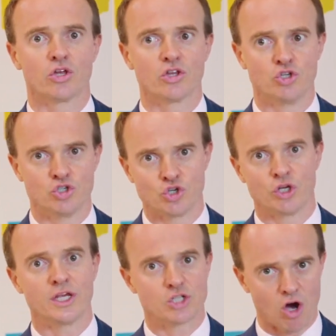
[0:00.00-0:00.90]
You do
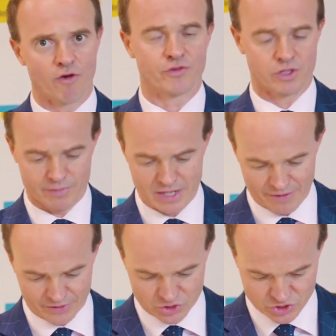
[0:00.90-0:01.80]
need to offer them
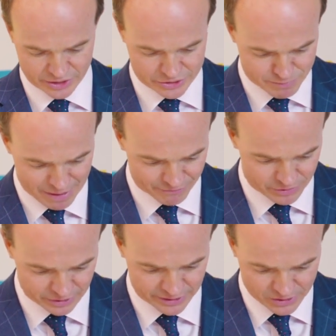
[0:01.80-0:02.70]
another 6-month
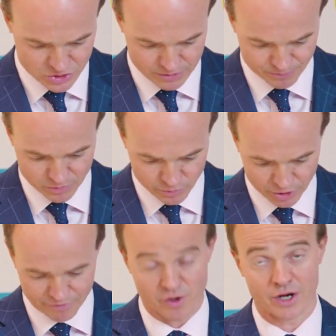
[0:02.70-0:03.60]
lease. We're
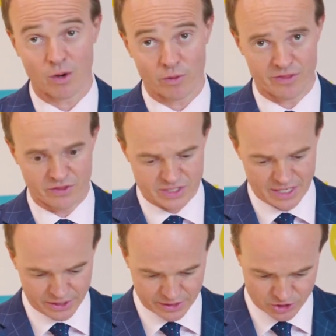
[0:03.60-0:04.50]
going to find out whether the
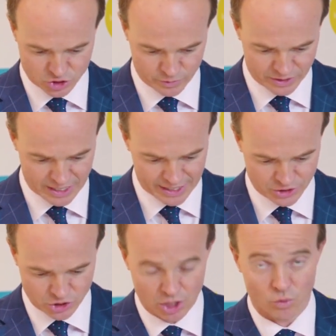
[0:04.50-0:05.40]
tenant needs to
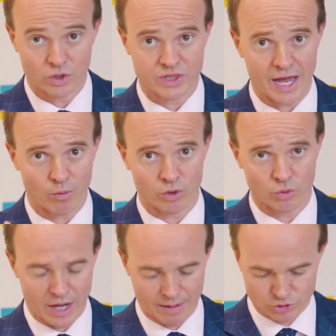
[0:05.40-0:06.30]
engage with that. We'll
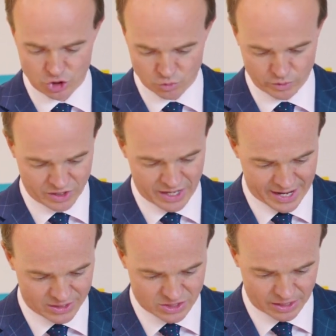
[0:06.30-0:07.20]
come to you with an
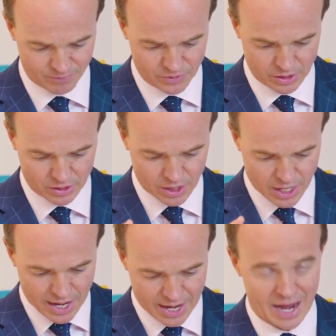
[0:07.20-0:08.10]
answer.
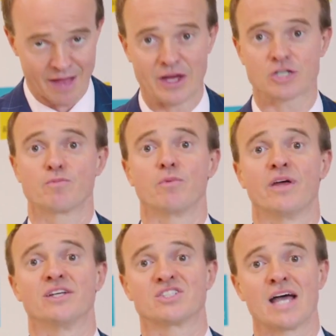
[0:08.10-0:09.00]
And that's
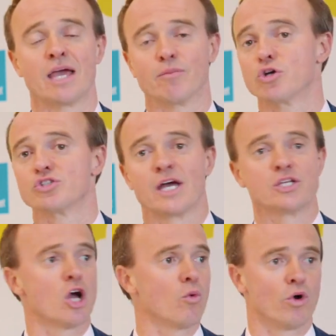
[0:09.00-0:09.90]
they're saying because they
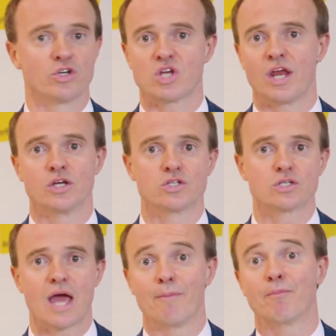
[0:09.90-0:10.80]
don't want tenants
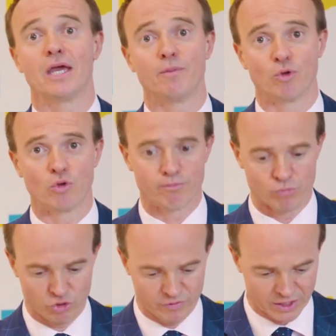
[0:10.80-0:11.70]
and people
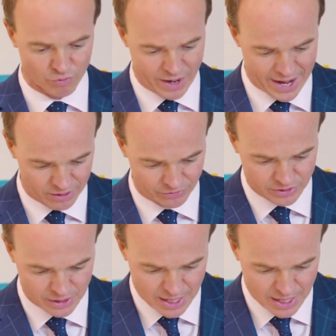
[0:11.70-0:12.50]
moving around.